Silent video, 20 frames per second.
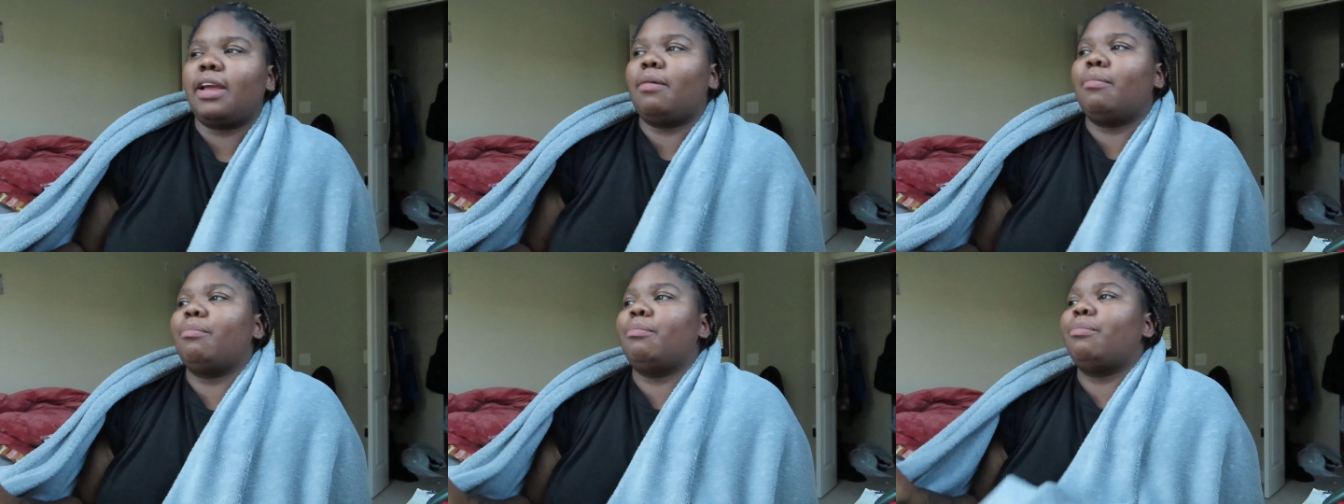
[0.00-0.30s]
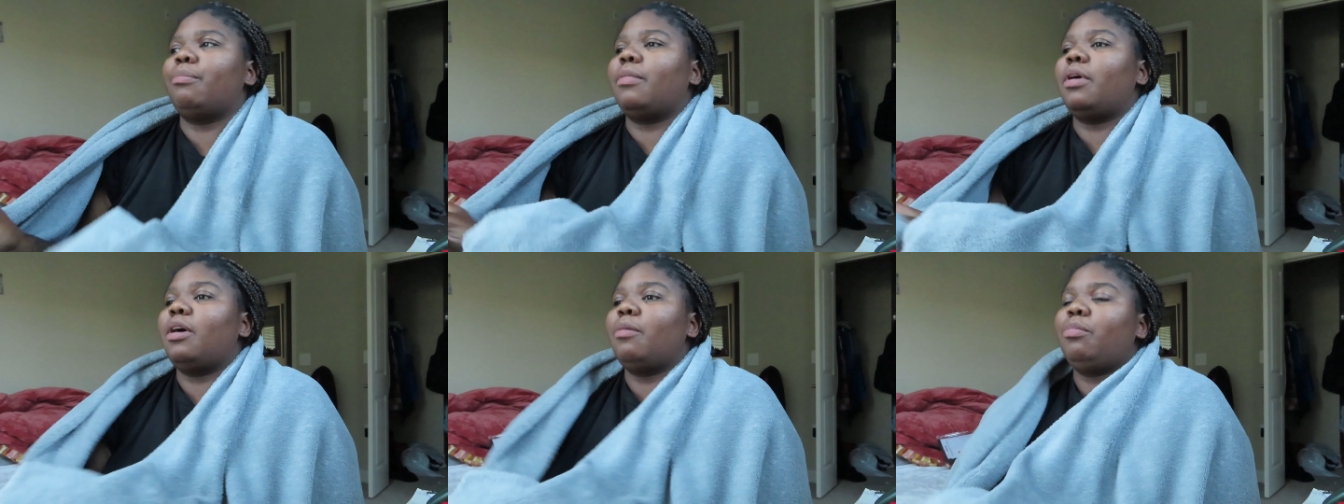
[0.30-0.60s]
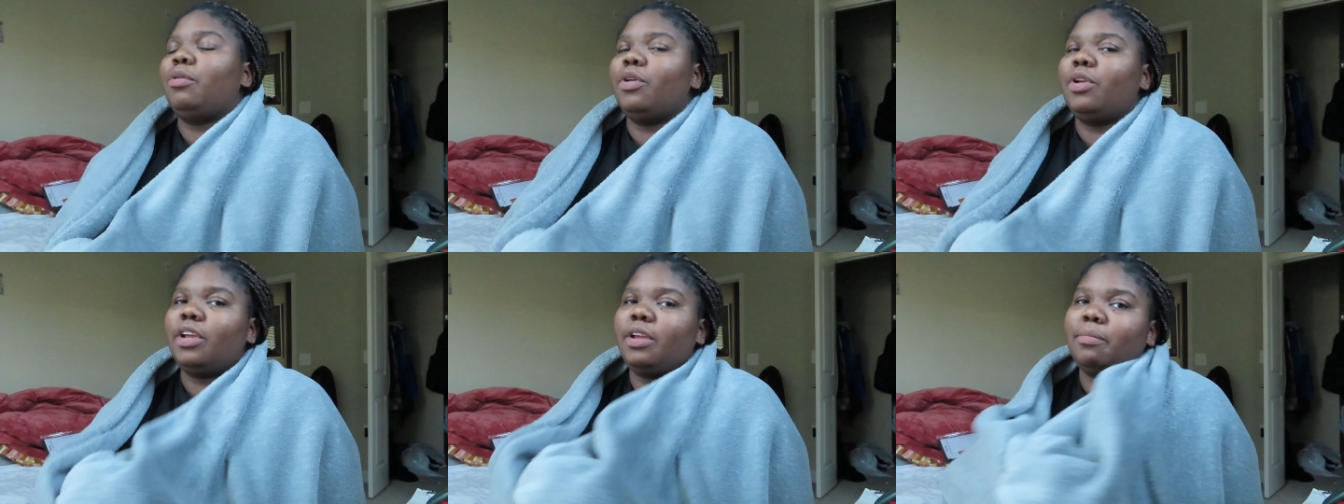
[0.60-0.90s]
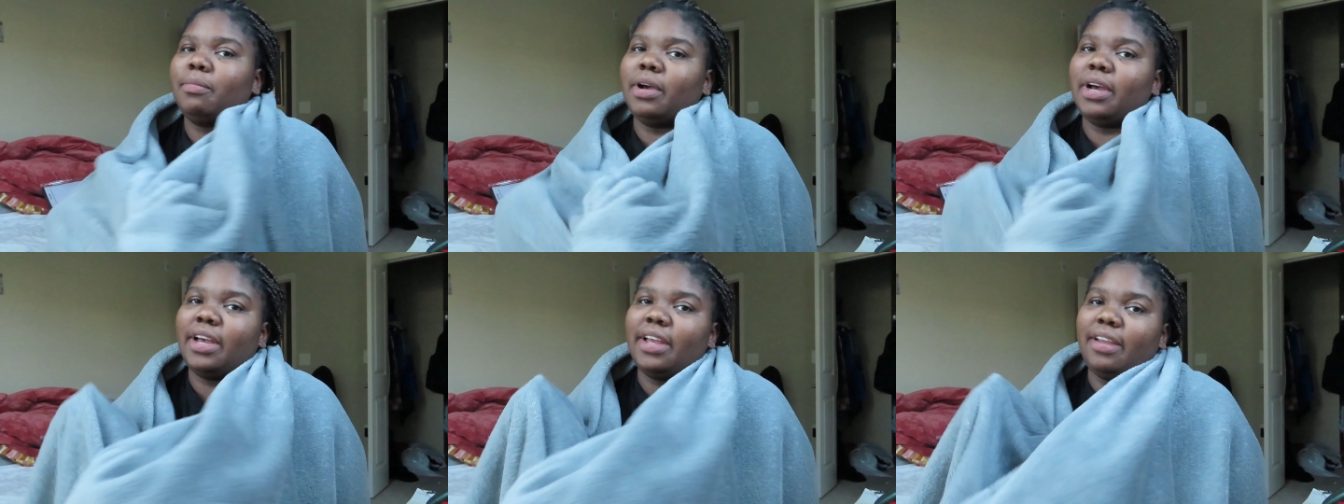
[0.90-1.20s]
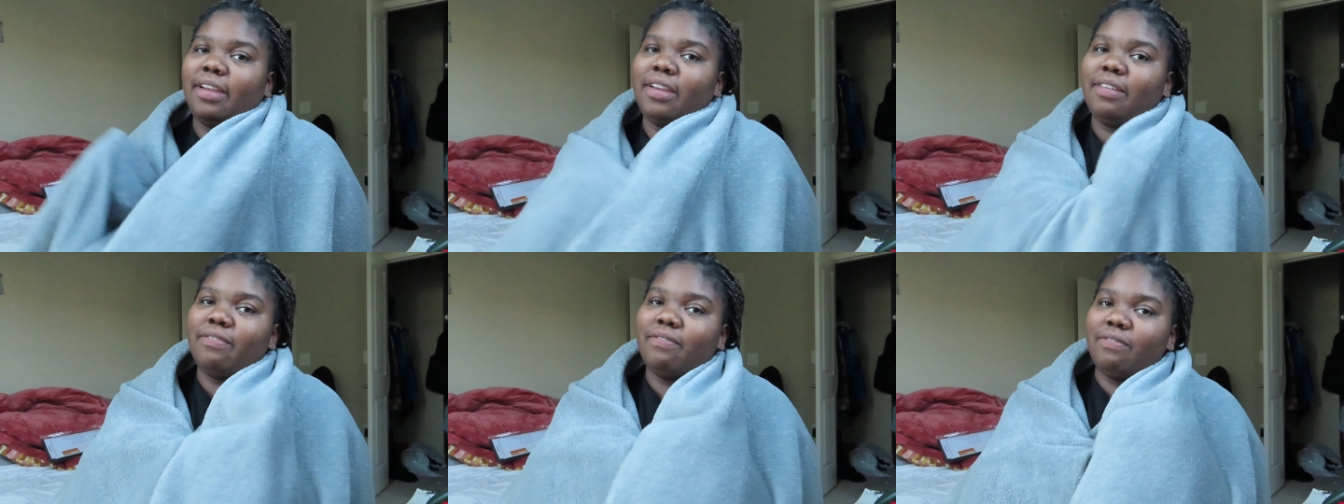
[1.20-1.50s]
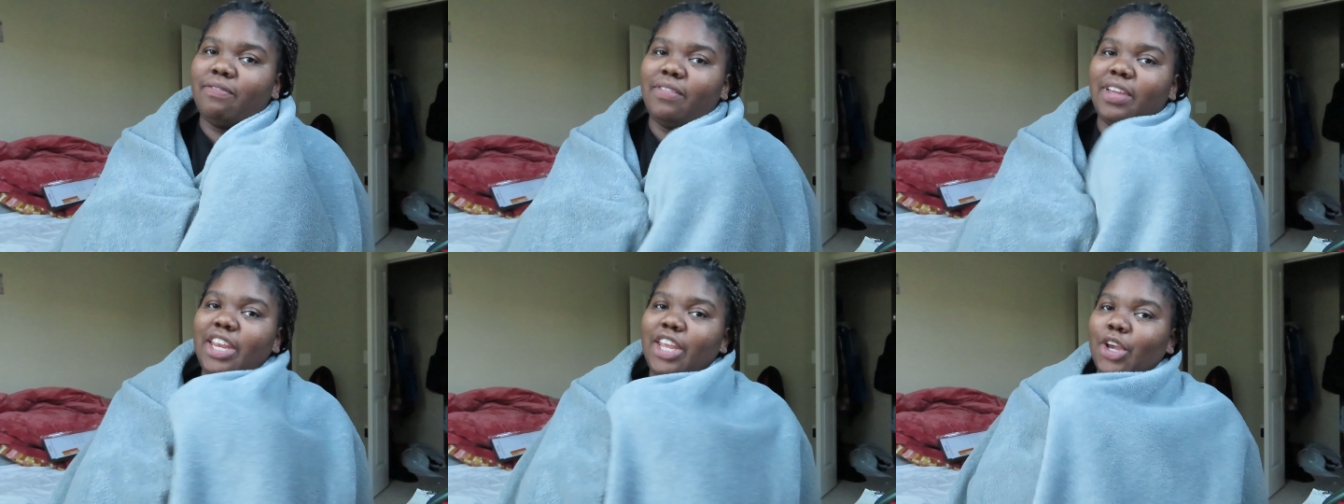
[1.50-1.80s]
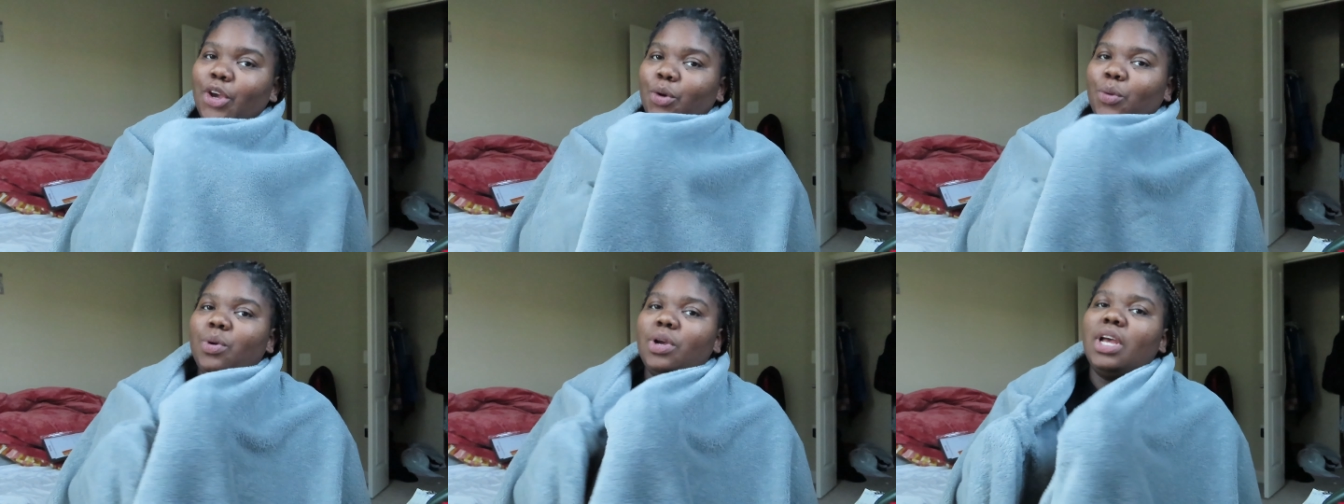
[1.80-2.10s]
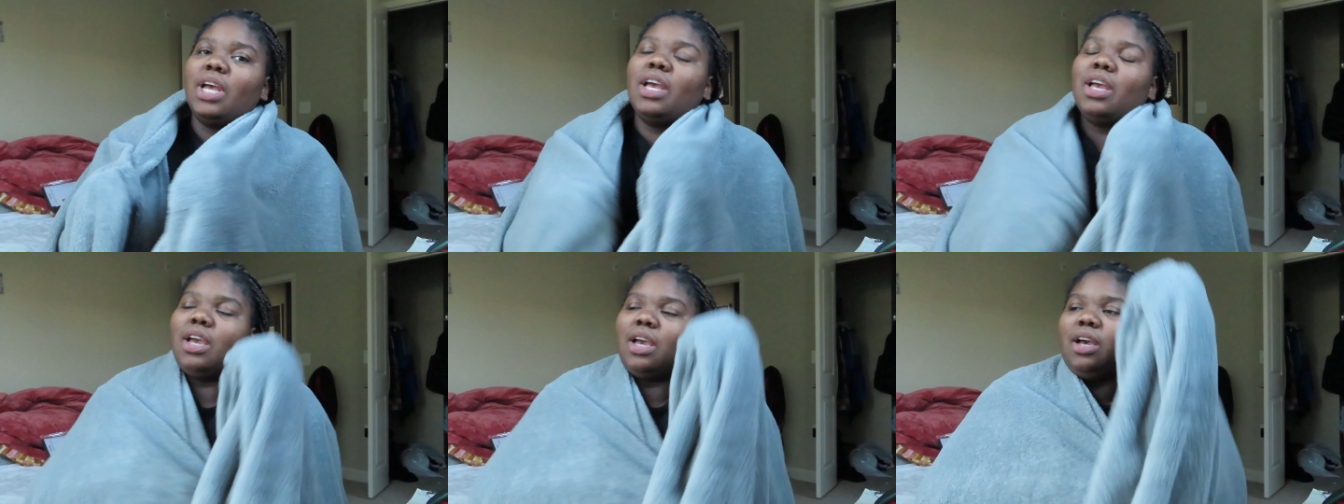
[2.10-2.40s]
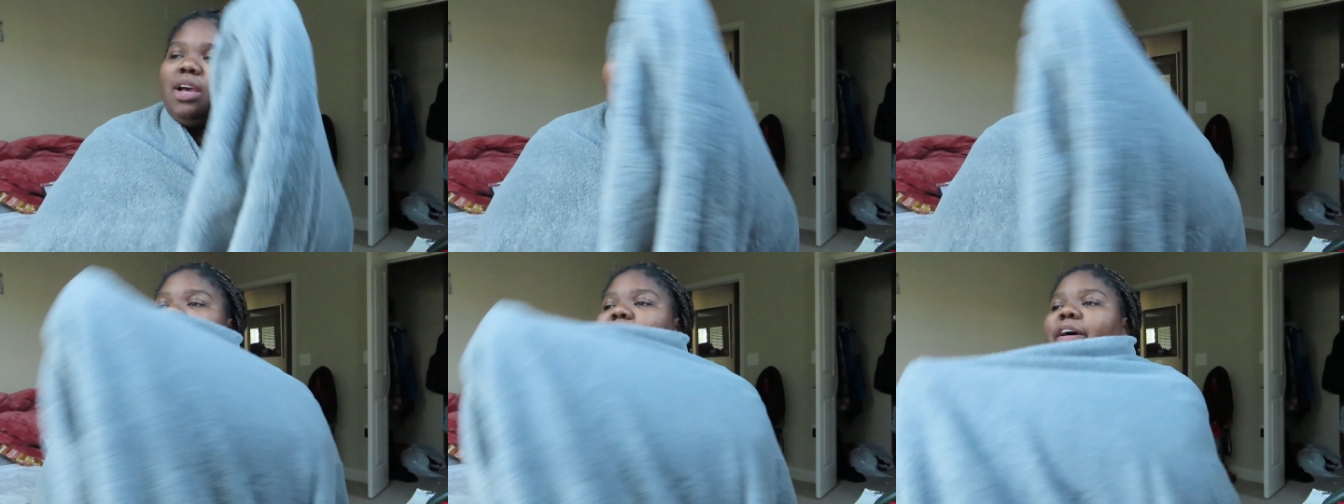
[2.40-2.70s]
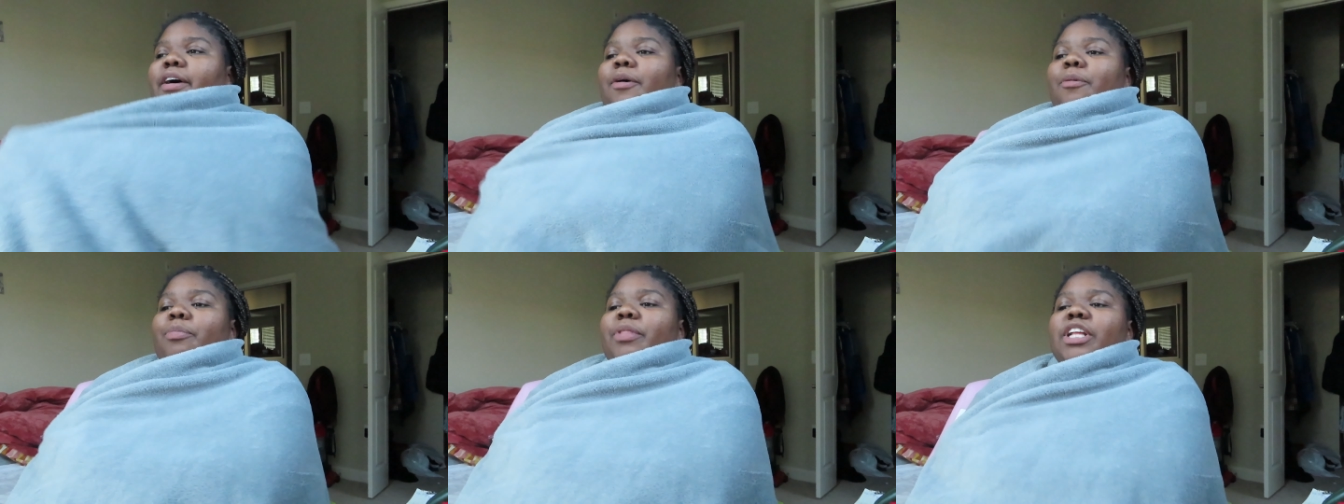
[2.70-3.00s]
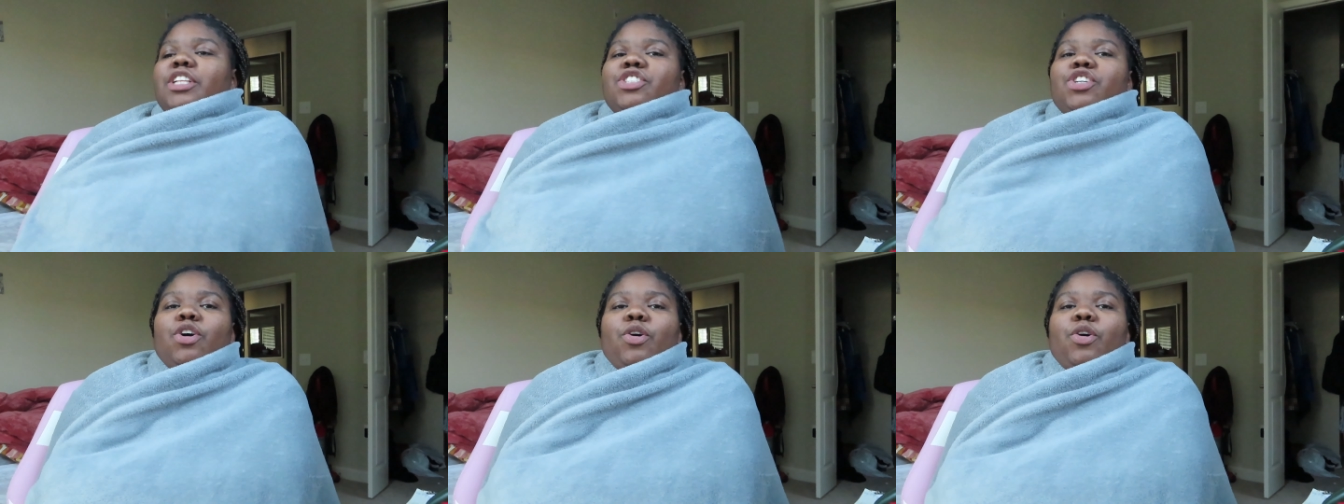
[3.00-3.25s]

I'm uploading my video um, that's